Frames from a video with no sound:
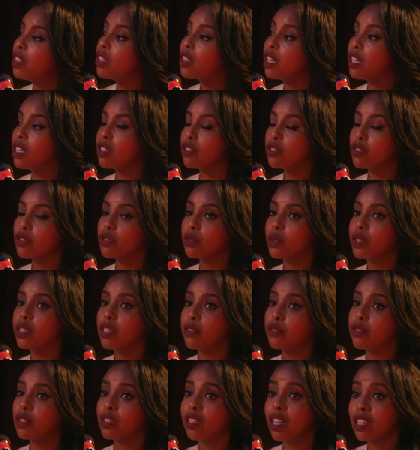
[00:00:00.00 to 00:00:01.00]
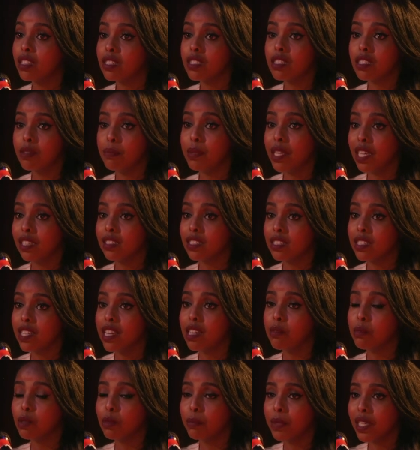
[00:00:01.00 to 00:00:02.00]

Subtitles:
things through a different lens to be at the table,